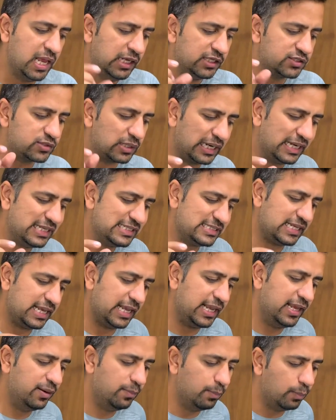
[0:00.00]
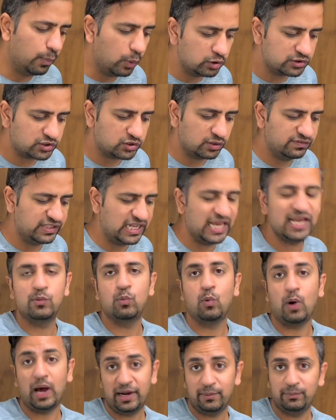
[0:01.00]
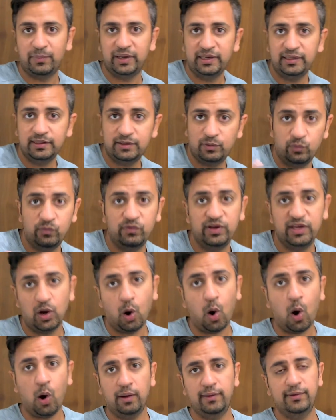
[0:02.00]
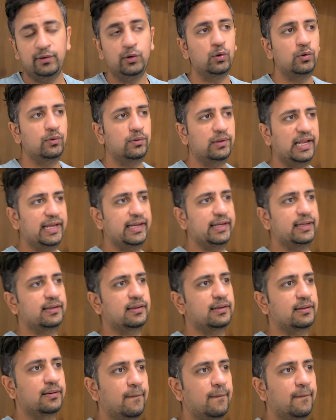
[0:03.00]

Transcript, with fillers: So guys, in most of the environment, we all know like